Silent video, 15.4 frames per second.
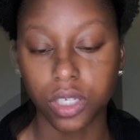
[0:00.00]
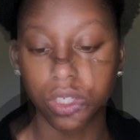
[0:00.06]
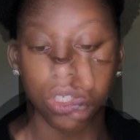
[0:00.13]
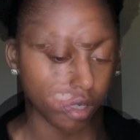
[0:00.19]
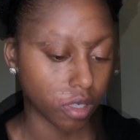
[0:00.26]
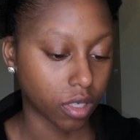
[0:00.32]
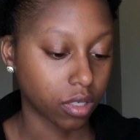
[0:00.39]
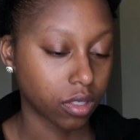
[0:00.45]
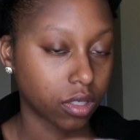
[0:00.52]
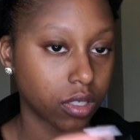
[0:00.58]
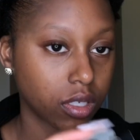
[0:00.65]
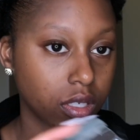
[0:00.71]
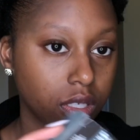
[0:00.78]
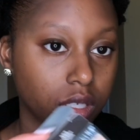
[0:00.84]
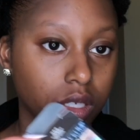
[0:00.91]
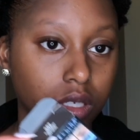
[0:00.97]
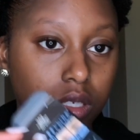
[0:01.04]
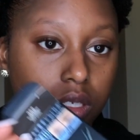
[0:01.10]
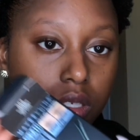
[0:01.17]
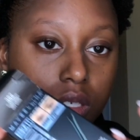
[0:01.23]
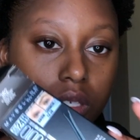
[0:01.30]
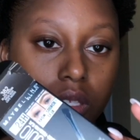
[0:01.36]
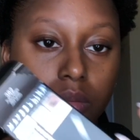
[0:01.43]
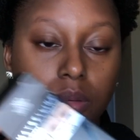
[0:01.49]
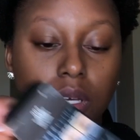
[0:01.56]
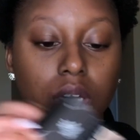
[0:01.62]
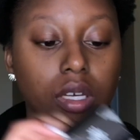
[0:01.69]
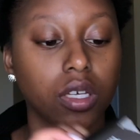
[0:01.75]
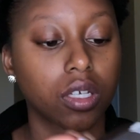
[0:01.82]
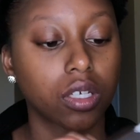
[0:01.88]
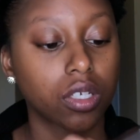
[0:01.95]
So yeah, this is the
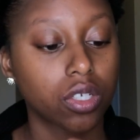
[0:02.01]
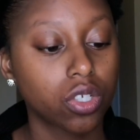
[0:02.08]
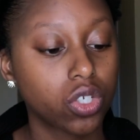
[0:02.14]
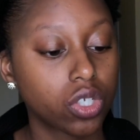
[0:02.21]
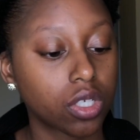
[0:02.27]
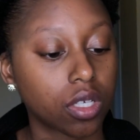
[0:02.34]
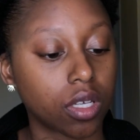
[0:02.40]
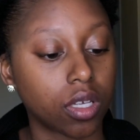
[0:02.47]
package.